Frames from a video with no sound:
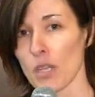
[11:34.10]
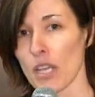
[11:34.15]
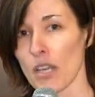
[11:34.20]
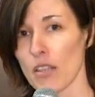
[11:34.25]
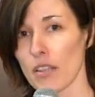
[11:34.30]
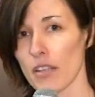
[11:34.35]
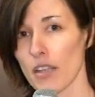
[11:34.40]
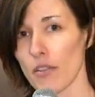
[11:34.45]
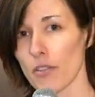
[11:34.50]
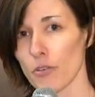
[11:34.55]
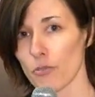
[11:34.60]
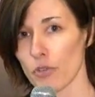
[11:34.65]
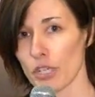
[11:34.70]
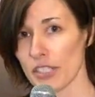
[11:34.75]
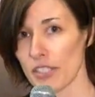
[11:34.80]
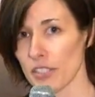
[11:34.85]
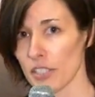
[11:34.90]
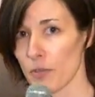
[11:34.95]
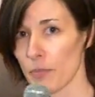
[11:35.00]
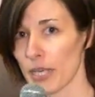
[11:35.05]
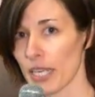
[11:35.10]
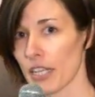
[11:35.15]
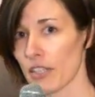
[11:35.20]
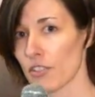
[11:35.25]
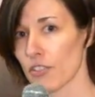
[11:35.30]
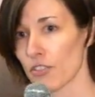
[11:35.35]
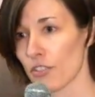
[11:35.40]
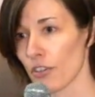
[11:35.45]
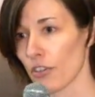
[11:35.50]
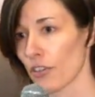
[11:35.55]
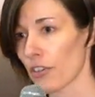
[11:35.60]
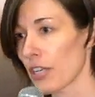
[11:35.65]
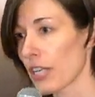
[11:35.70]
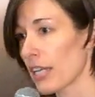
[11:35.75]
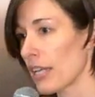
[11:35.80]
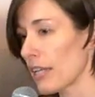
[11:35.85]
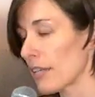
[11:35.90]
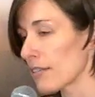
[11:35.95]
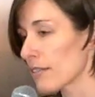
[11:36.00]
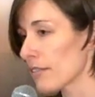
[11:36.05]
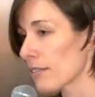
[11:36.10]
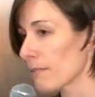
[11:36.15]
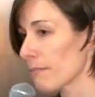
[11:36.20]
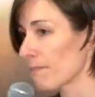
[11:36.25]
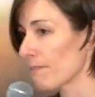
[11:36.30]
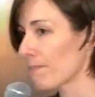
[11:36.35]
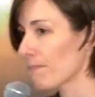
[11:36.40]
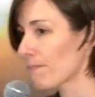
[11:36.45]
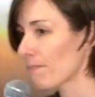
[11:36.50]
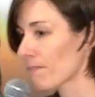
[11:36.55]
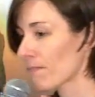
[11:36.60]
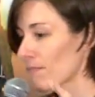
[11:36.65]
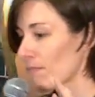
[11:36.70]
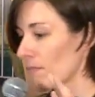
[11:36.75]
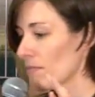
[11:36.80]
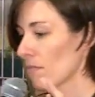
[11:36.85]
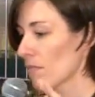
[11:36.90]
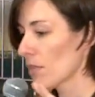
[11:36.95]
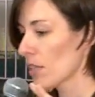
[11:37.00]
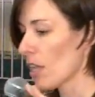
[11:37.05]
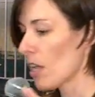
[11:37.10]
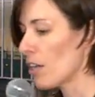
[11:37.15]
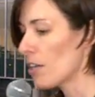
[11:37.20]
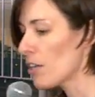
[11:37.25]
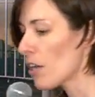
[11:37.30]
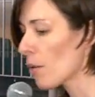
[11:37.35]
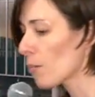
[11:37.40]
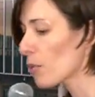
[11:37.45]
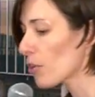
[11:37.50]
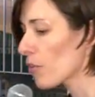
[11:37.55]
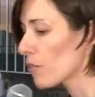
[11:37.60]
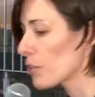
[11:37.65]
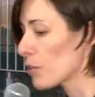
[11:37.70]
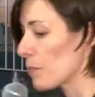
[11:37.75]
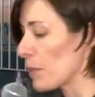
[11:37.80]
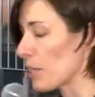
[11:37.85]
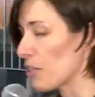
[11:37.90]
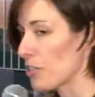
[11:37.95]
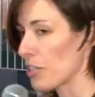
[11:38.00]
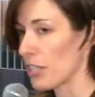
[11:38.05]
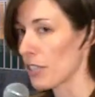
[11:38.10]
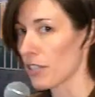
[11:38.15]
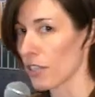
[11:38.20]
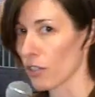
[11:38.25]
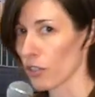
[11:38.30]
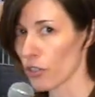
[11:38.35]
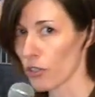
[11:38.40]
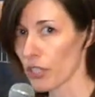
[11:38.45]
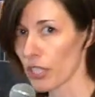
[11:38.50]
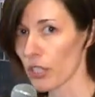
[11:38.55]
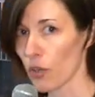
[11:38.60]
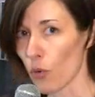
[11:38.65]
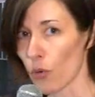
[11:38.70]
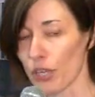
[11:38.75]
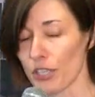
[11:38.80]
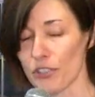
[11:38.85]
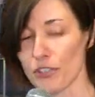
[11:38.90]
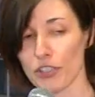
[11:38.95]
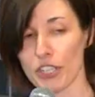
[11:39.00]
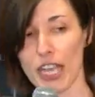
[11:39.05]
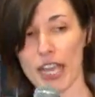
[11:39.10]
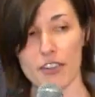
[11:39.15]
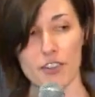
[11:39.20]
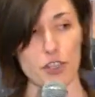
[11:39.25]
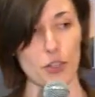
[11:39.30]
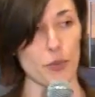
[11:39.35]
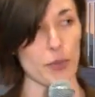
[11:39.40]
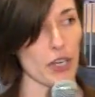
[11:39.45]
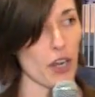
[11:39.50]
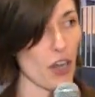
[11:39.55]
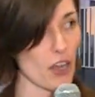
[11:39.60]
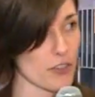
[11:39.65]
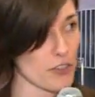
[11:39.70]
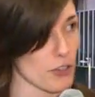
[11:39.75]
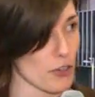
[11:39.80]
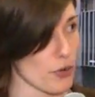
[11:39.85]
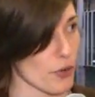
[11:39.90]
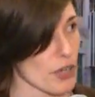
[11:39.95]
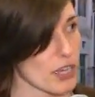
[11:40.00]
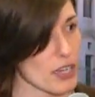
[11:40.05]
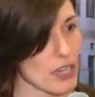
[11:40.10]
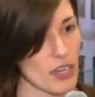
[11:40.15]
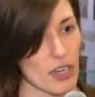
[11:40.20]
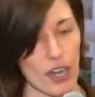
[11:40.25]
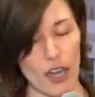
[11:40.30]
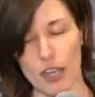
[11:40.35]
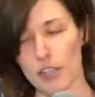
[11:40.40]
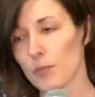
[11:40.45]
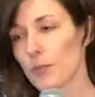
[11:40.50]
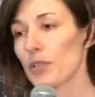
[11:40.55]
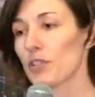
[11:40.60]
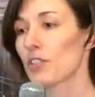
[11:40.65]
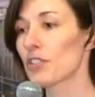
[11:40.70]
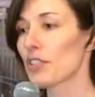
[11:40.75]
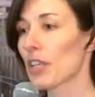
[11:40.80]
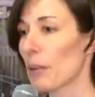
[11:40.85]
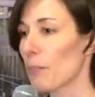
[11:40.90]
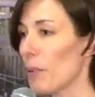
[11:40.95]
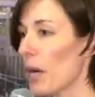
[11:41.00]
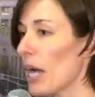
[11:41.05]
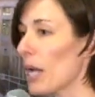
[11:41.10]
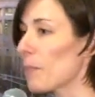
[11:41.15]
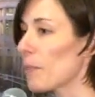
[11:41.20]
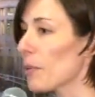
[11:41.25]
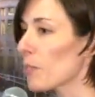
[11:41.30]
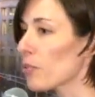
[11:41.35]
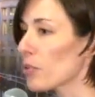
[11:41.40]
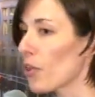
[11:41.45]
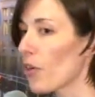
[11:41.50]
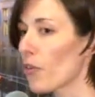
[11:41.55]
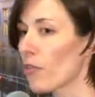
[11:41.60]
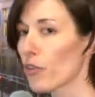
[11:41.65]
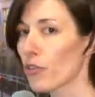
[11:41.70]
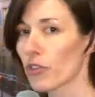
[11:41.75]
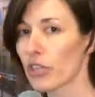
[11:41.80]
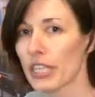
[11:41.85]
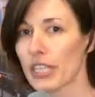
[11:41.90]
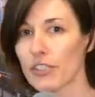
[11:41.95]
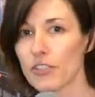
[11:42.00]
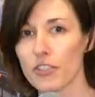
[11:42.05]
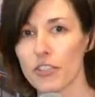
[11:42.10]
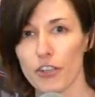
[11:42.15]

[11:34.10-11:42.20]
The other reason to be concerned is a number of species, including oyster catcher, but also uh, species like piping plover, least